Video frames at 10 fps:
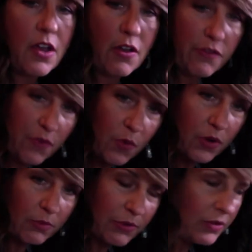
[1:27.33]

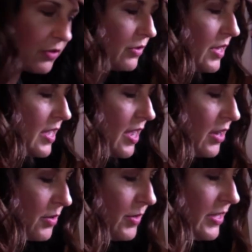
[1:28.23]
affordable
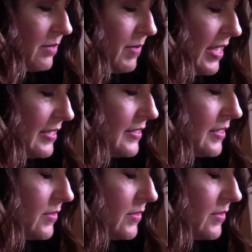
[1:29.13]
acrylic paints.